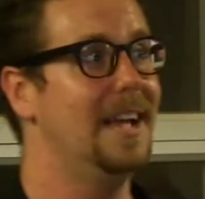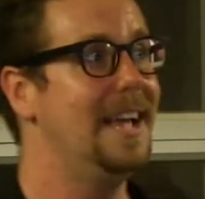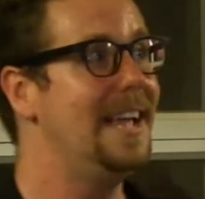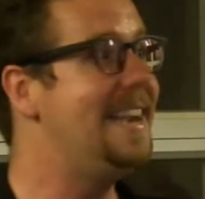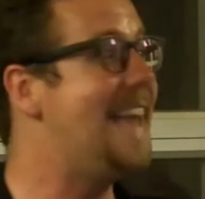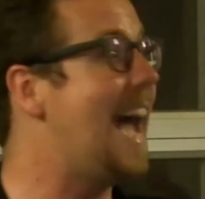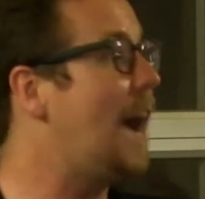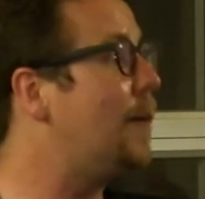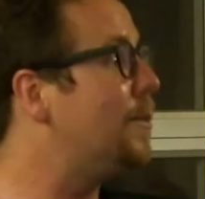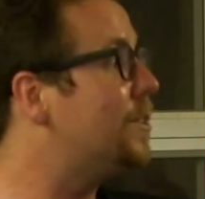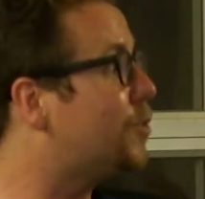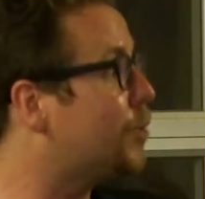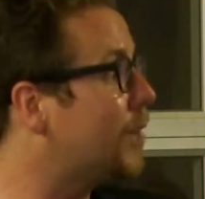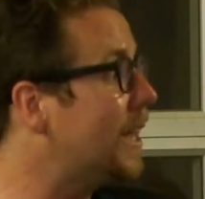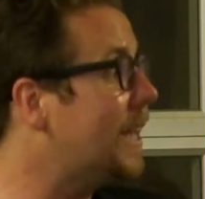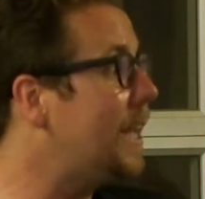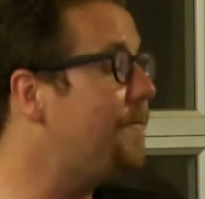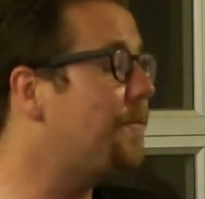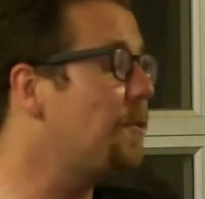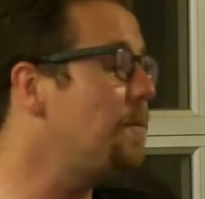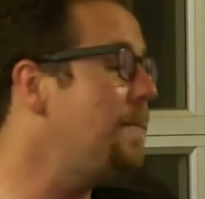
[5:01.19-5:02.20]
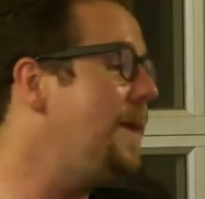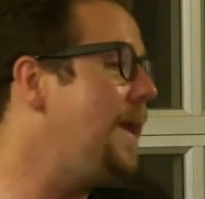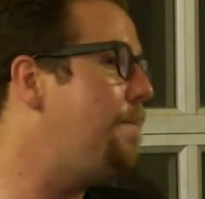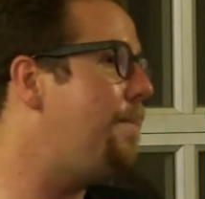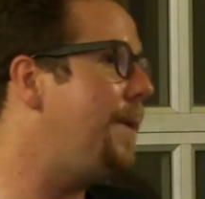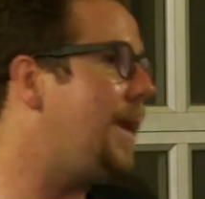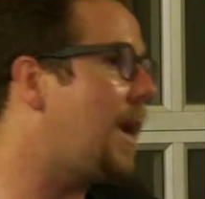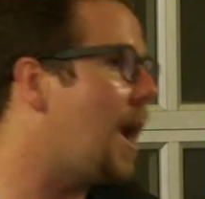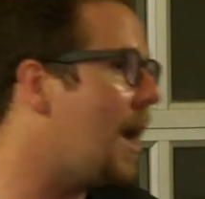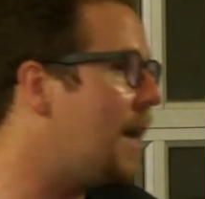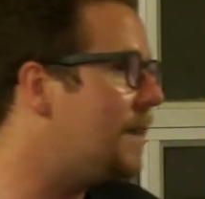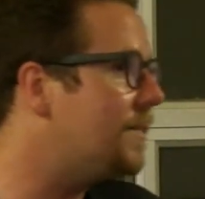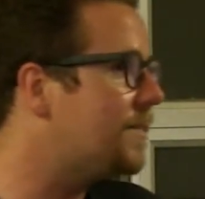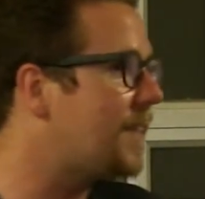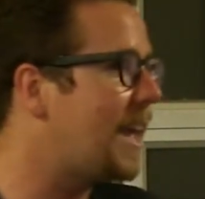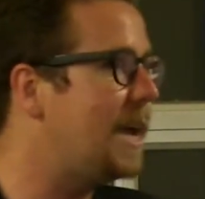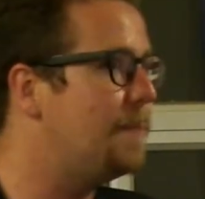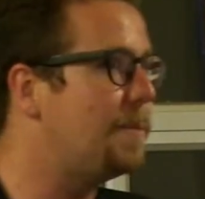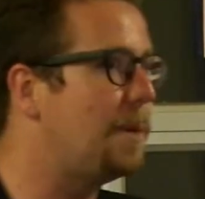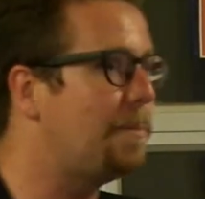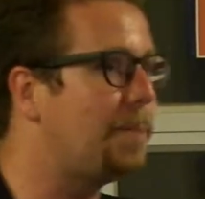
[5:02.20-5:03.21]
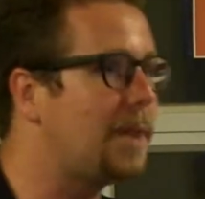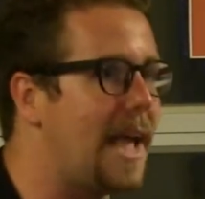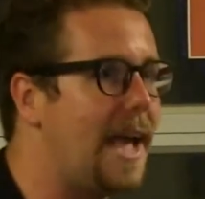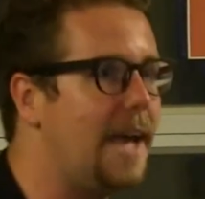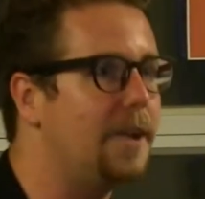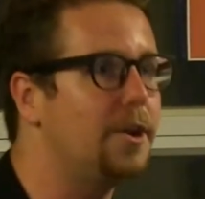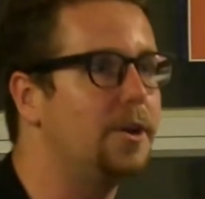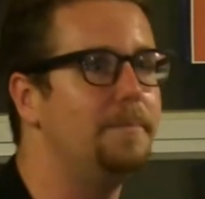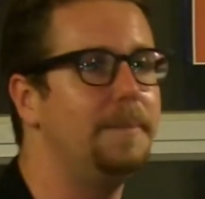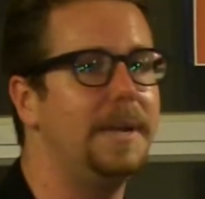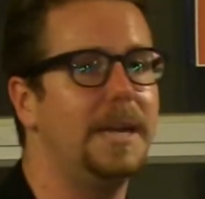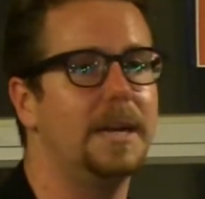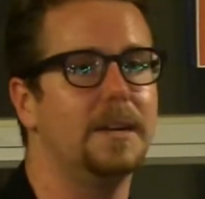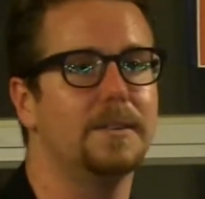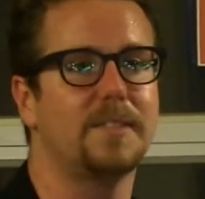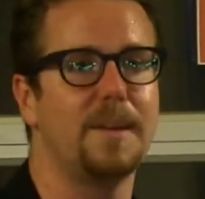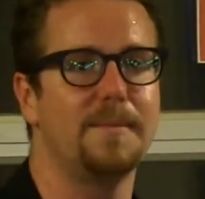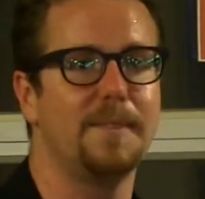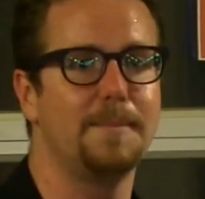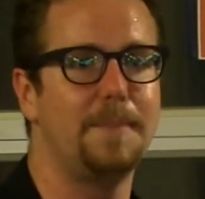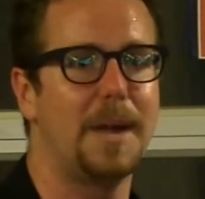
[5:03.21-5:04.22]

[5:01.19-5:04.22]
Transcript: Now, it's tricky for me because I am a planner and because some of